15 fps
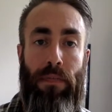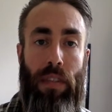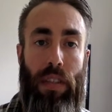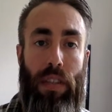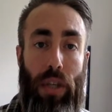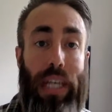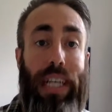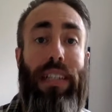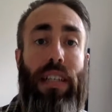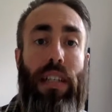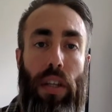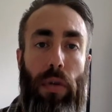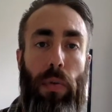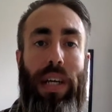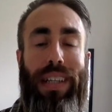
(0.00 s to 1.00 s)
So here's
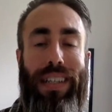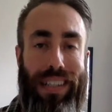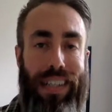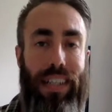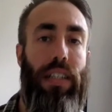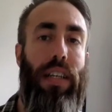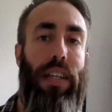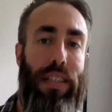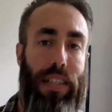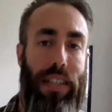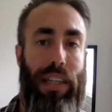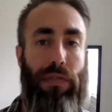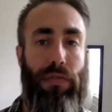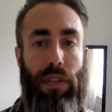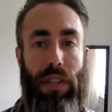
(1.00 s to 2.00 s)
another way that digital is
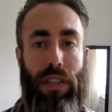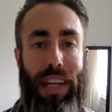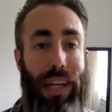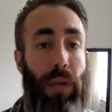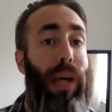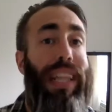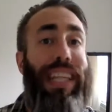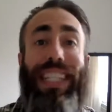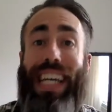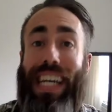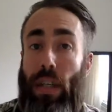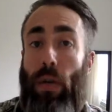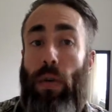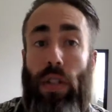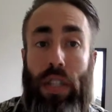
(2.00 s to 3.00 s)
different, and a way that
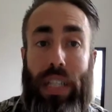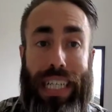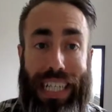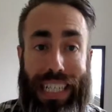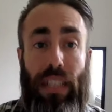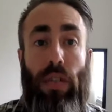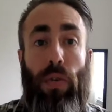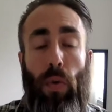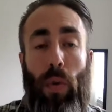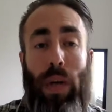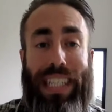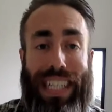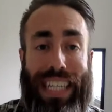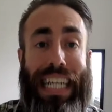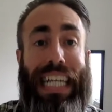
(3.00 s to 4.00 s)
technology isn't always
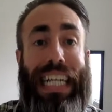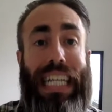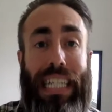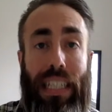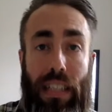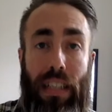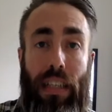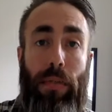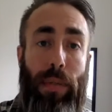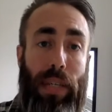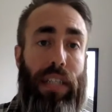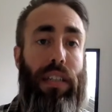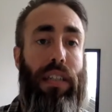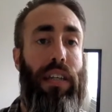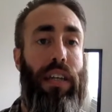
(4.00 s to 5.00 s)
neatly
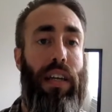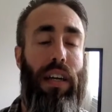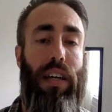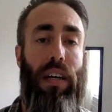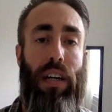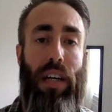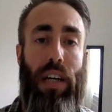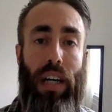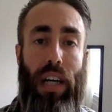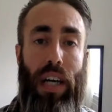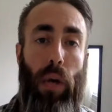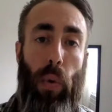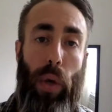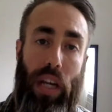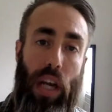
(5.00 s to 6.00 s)
deterministic.
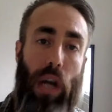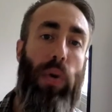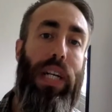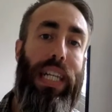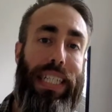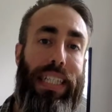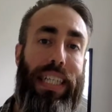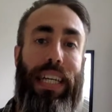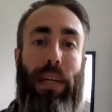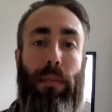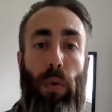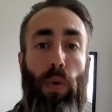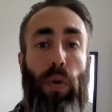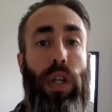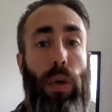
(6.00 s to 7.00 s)
We are currently seeing
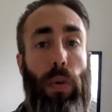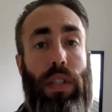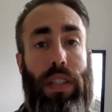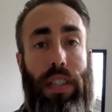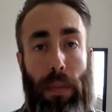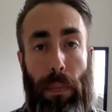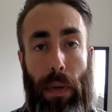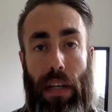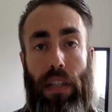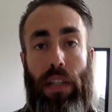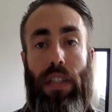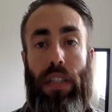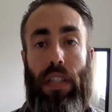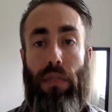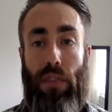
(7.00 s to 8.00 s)
more nuanced
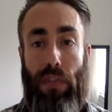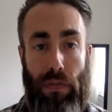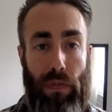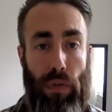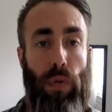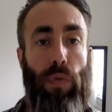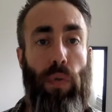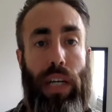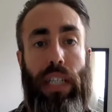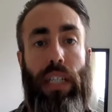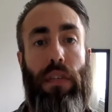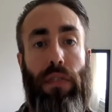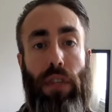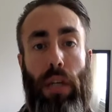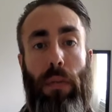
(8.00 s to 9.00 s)
depictions of the full range
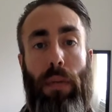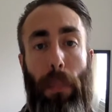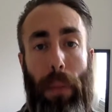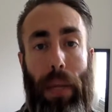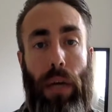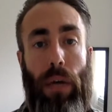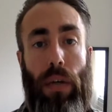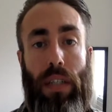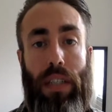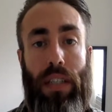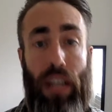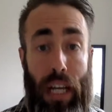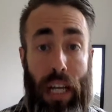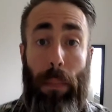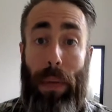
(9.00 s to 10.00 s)
of human appearance
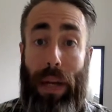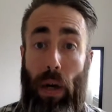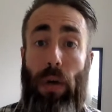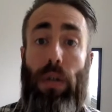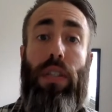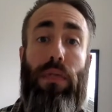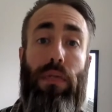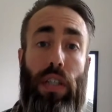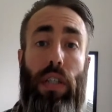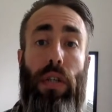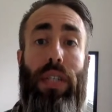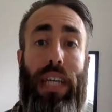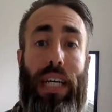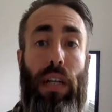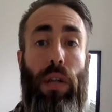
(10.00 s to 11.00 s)
because of a new
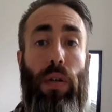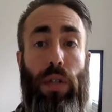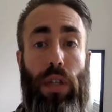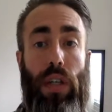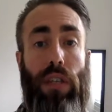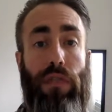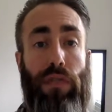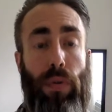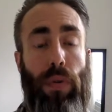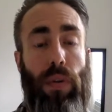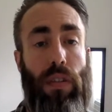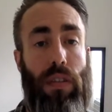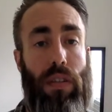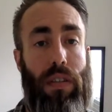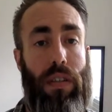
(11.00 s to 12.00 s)
technological
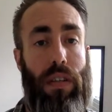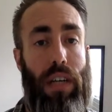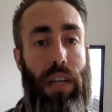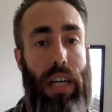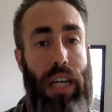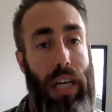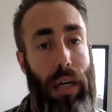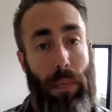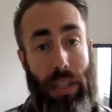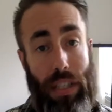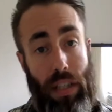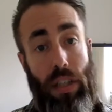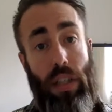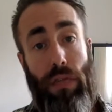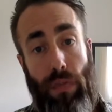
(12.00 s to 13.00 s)
affordance. But
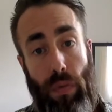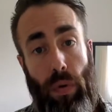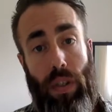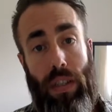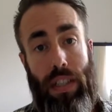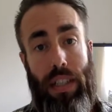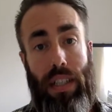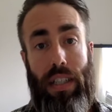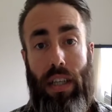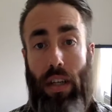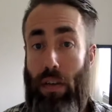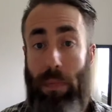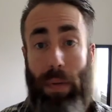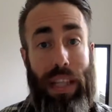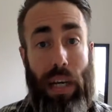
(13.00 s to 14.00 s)
such affordances could
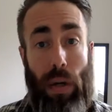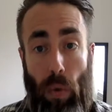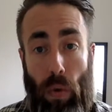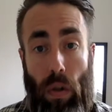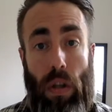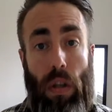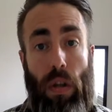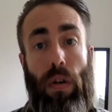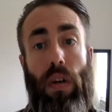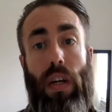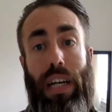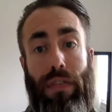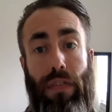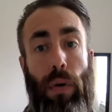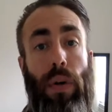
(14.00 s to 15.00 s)
have been there all along
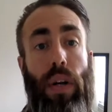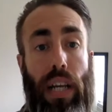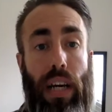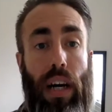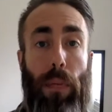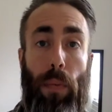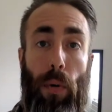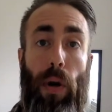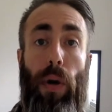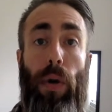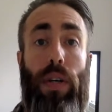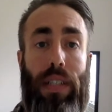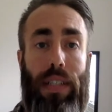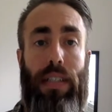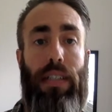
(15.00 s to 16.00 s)
if only our
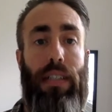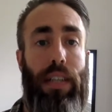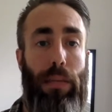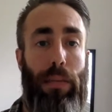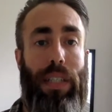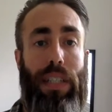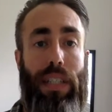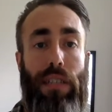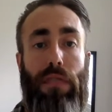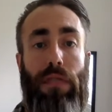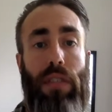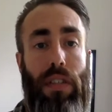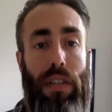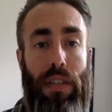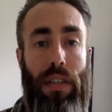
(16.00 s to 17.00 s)
priorities had been
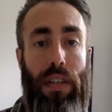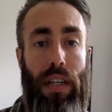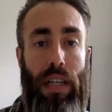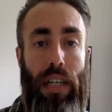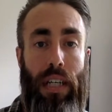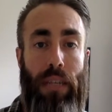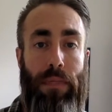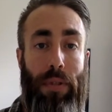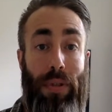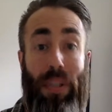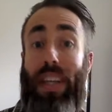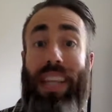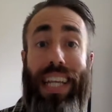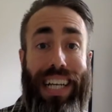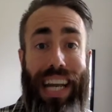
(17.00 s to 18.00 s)
different. There's
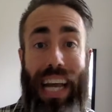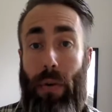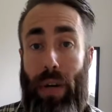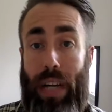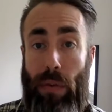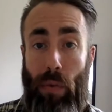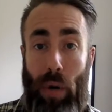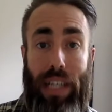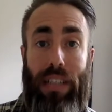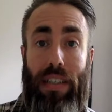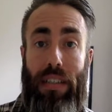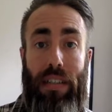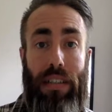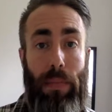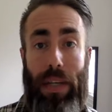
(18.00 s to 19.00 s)
nothing inherently
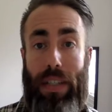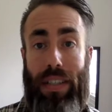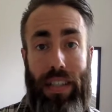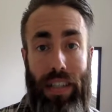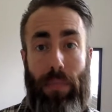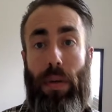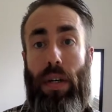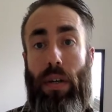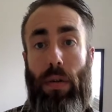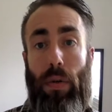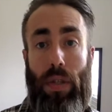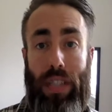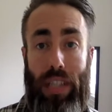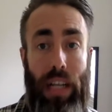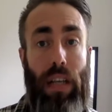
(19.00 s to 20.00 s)
racist about cinema or
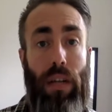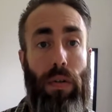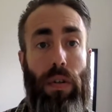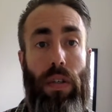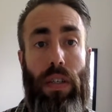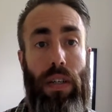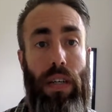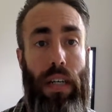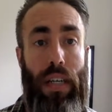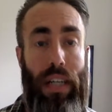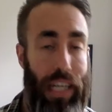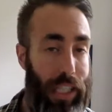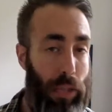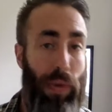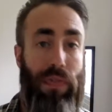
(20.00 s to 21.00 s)
celluloid.
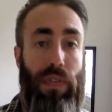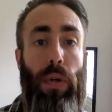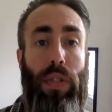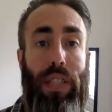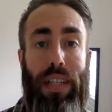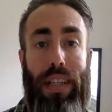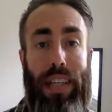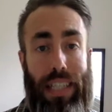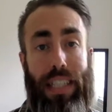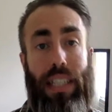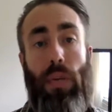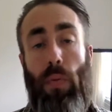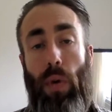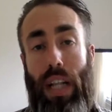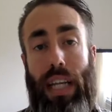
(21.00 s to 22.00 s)
As we've noted, this is a
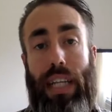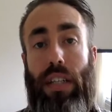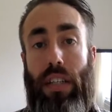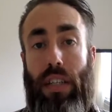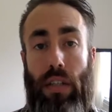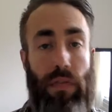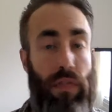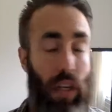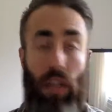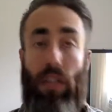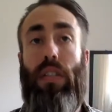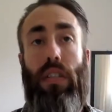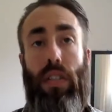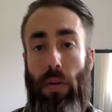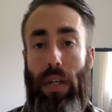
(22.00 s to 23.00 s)
relation of
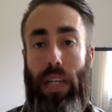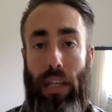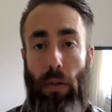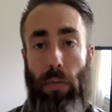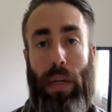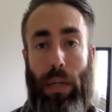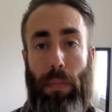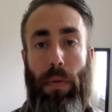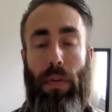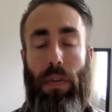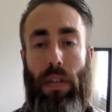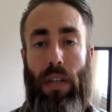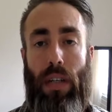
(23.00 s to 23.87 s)
guns don't kill people.